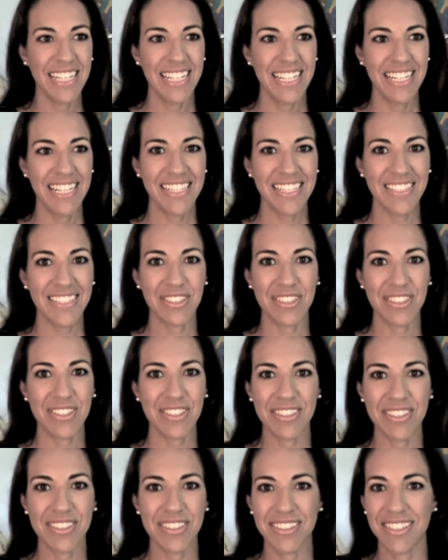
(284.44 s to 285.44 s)
his
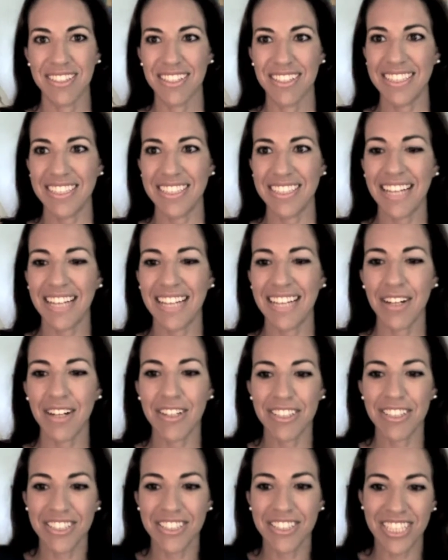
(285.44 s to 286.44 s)

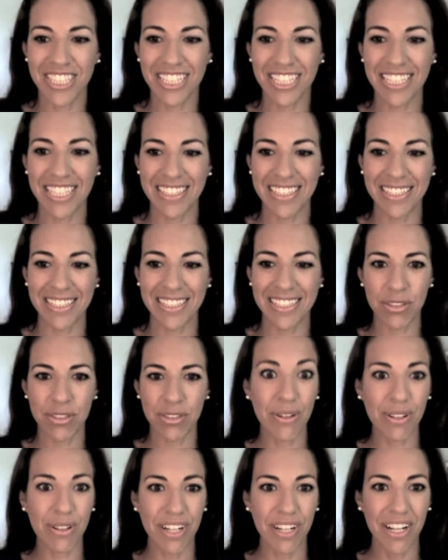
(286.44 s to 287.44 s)
energy, his
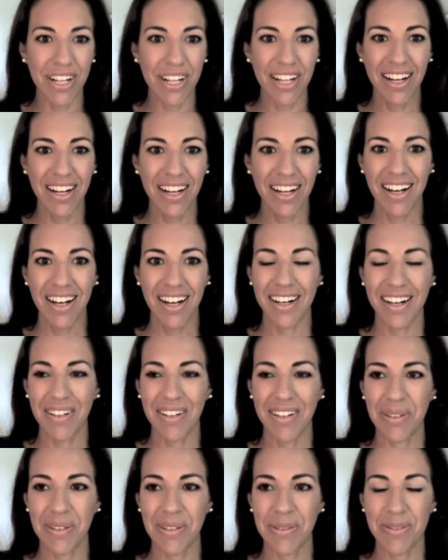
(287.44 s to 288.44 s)
soul.
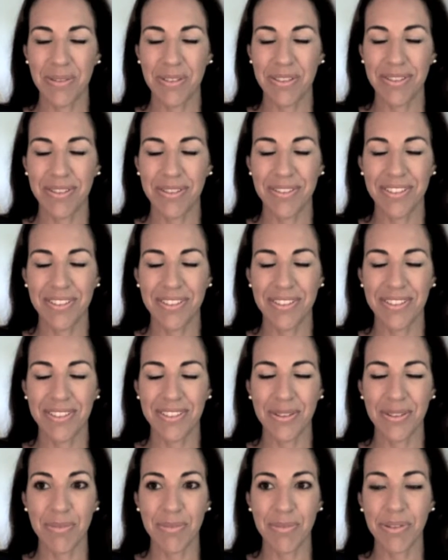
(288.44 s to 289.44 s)
He was just
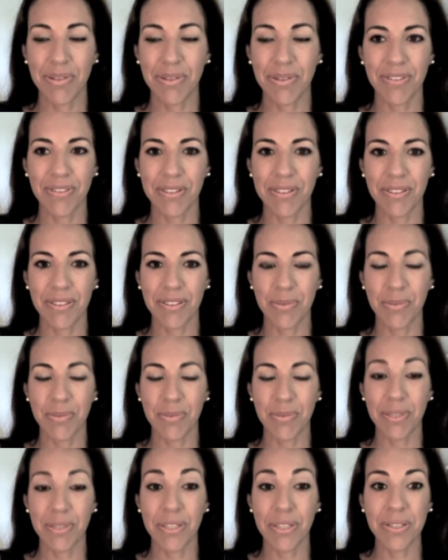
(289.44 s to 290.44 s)
so beautiful, so
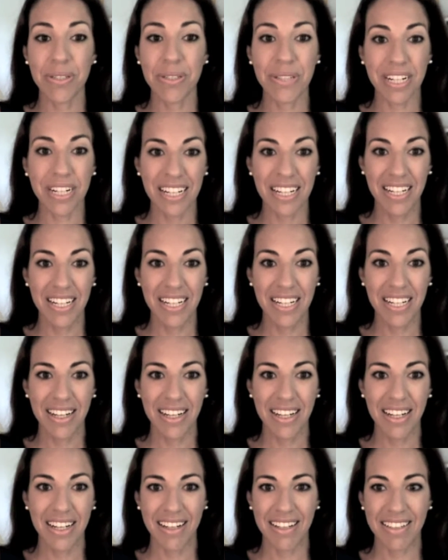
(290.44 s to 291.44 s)
pure,
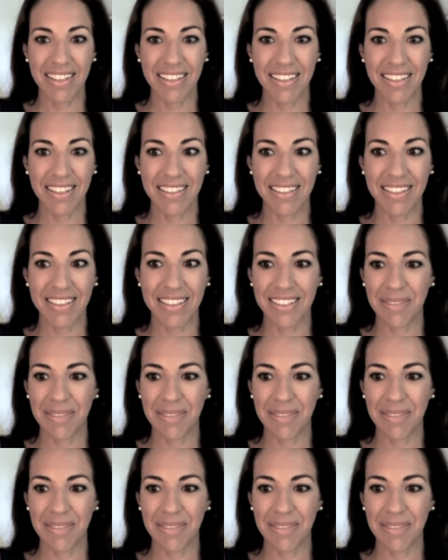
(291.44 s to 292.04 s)
and